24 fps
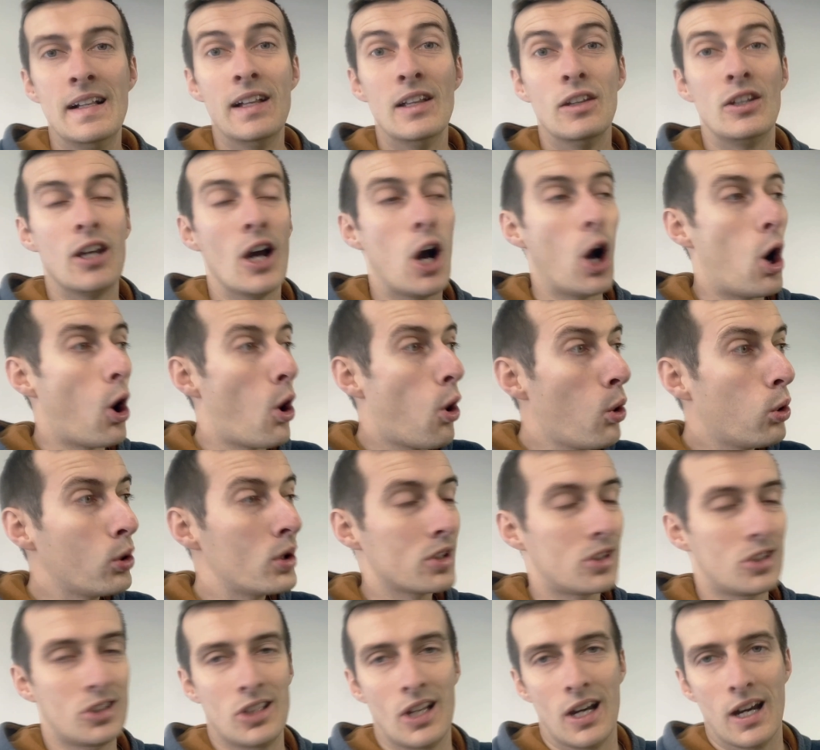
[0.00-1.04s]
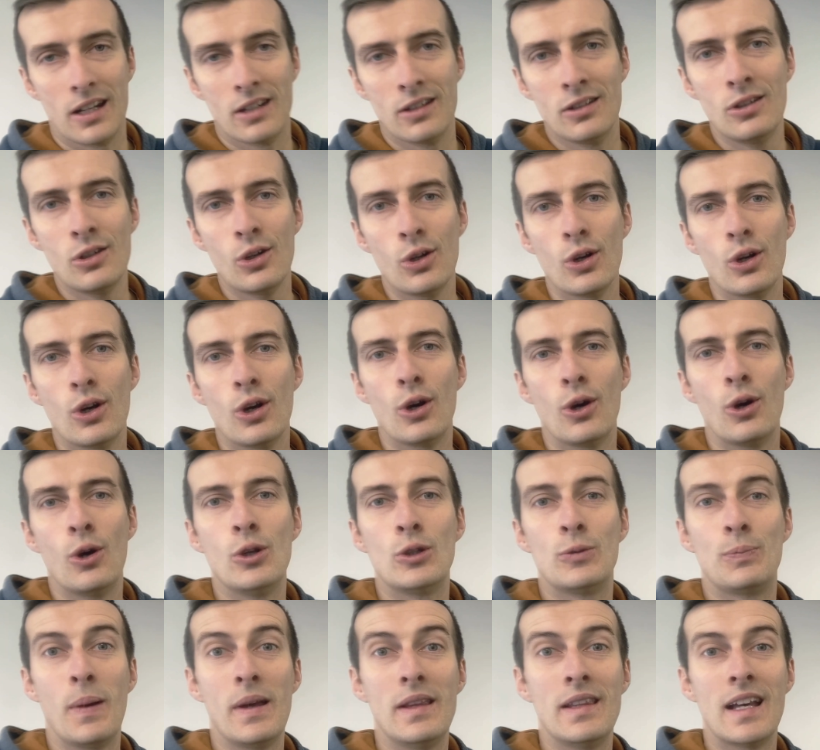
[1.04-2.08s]
The older son,
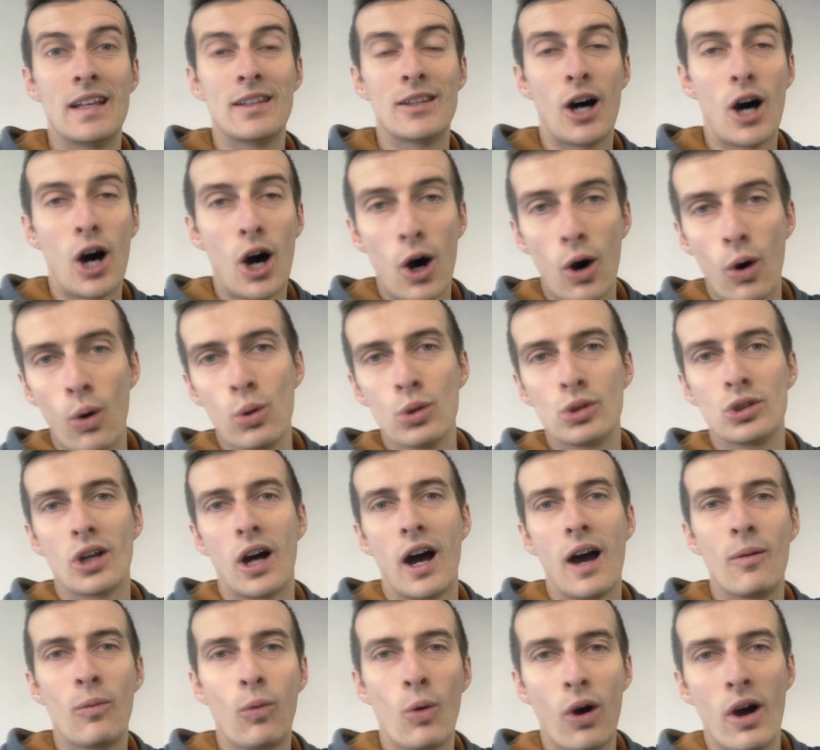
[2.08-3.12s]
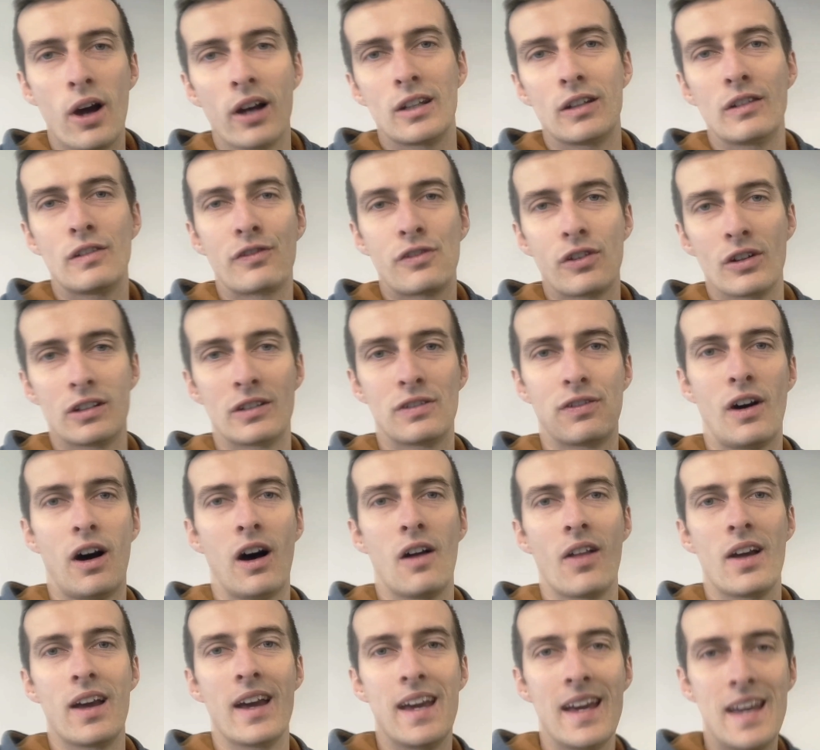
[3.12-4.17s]
who's been there the whole time working for his
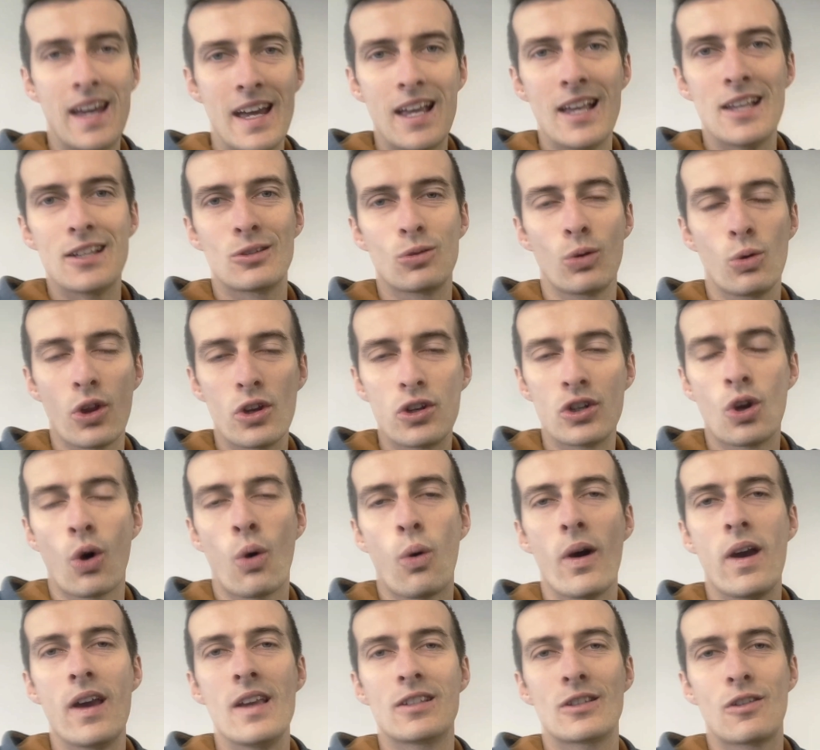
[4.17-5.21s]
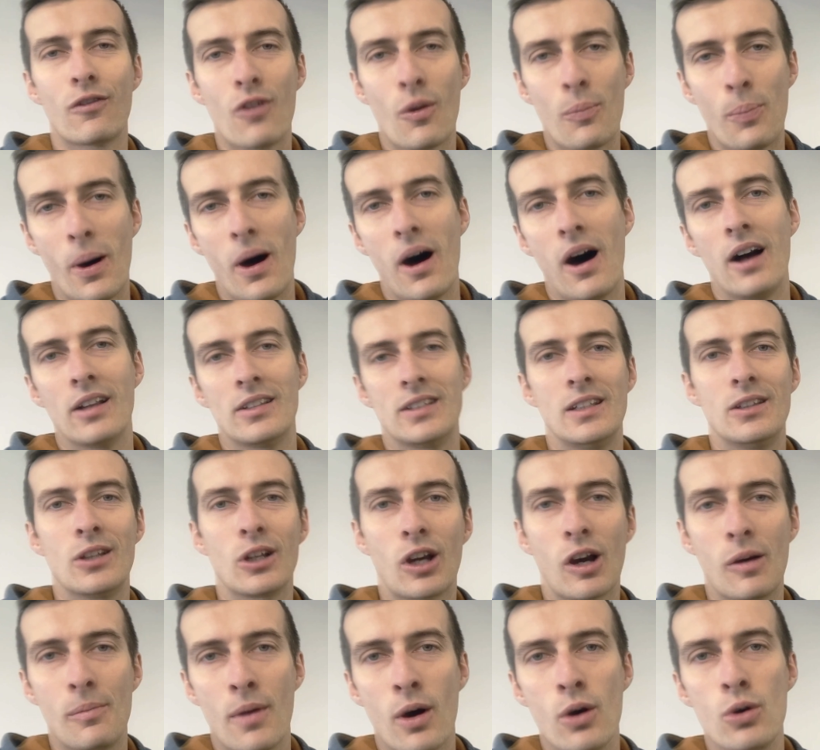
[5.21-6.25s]
father, hears all the noise of the party and the
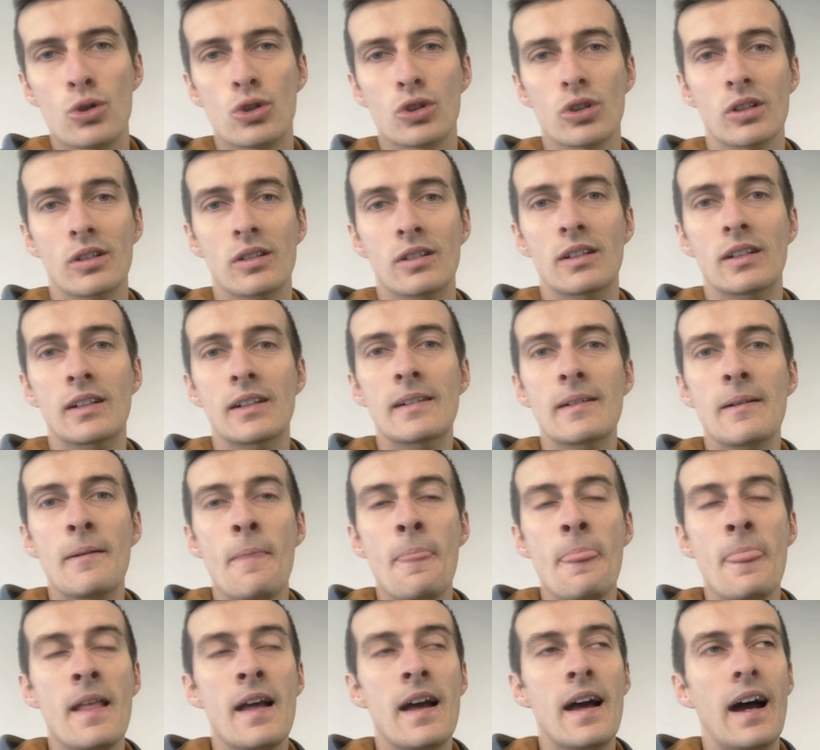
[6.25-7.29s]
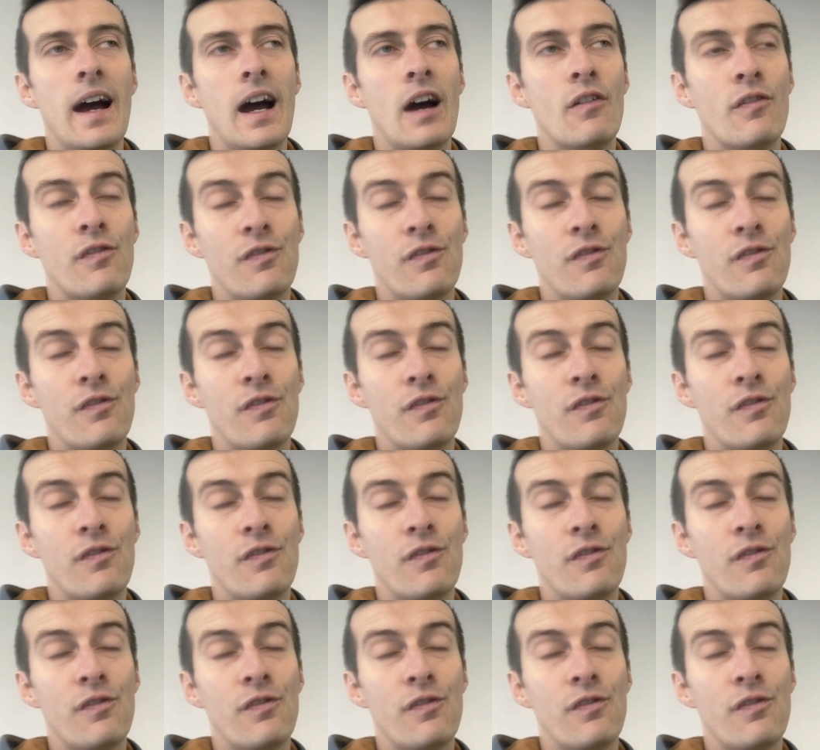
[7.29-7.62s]
commotion and